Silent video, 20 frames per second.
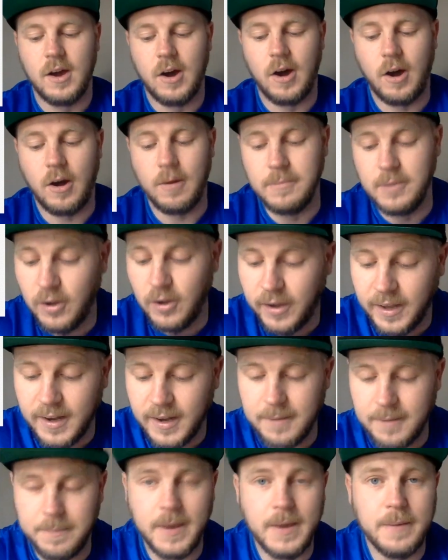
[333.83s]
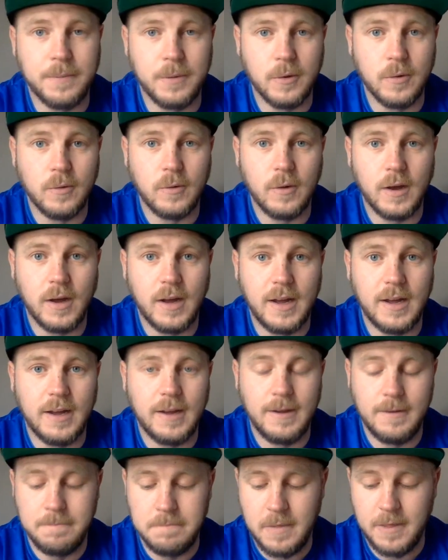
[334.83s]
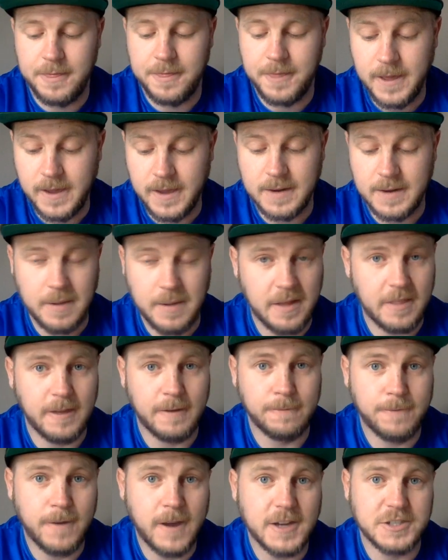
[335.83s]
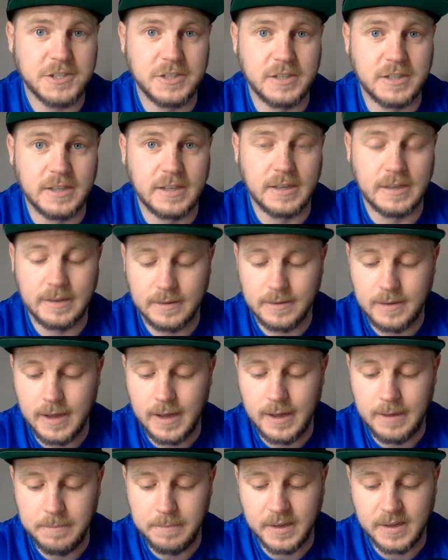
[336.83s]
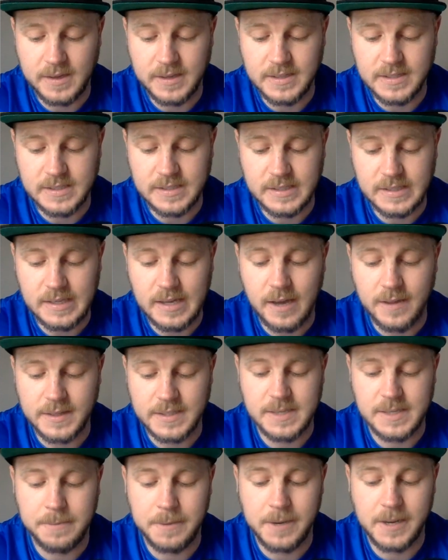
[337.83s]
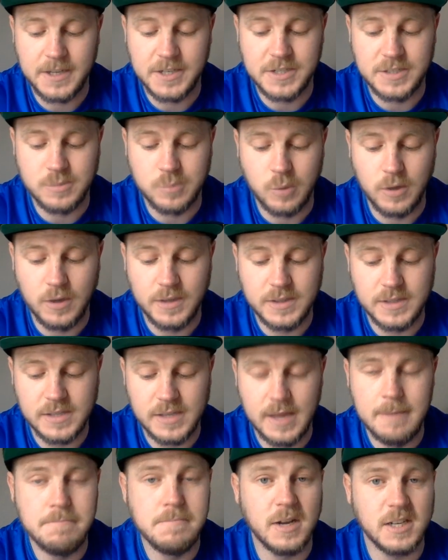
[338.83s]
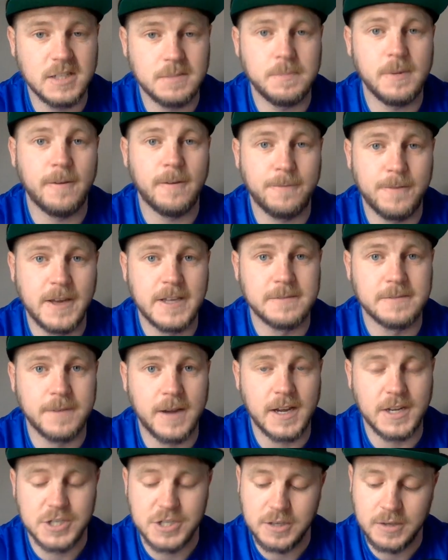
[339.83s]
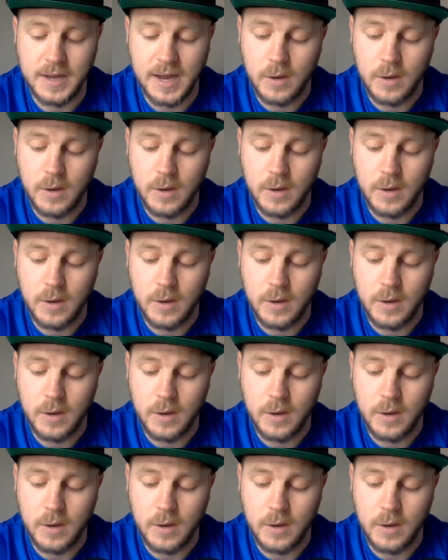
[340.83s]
I'm looking at people thinking about their faction here because the other stipulations was it must be a face faction.